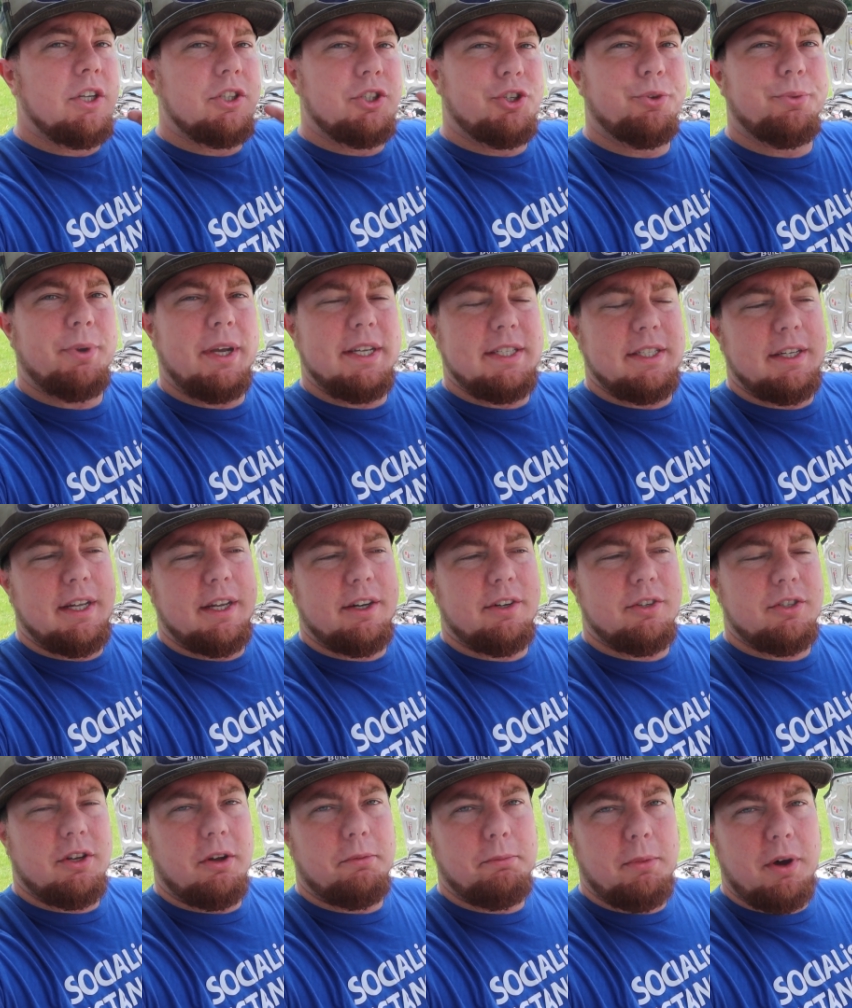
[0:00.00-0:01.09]
2
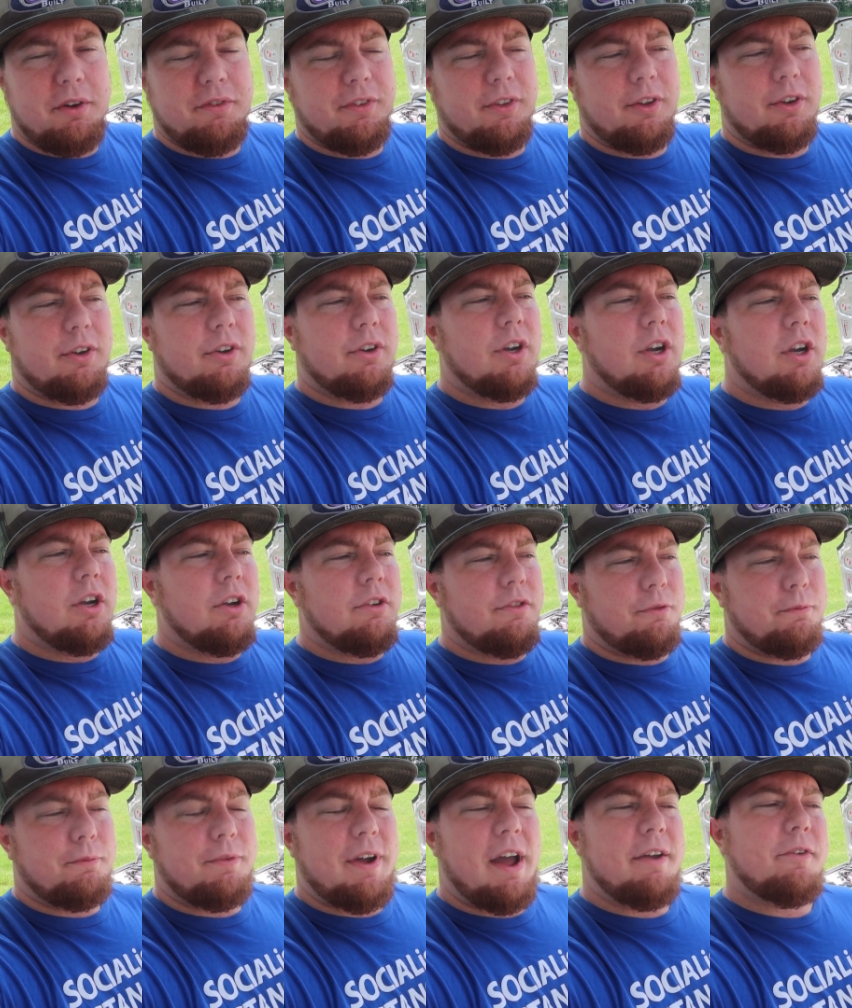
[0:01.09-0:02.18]
resonators, a muffler
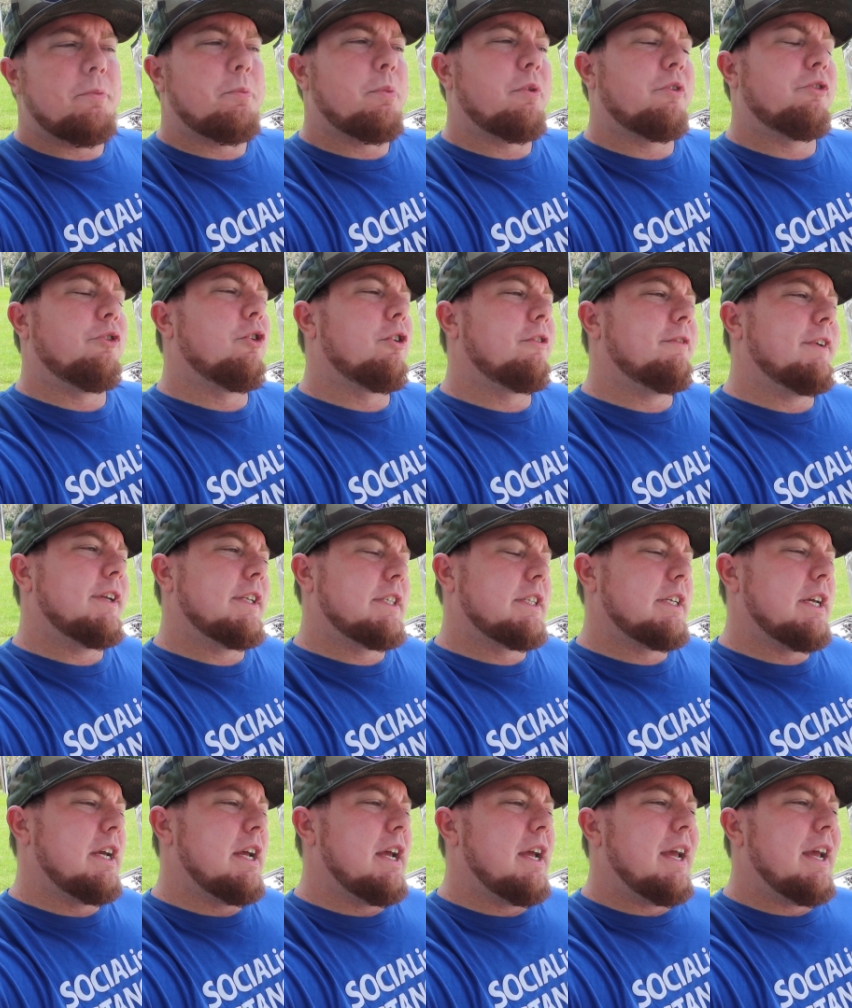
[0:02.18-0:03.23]
from Vibrant Performance.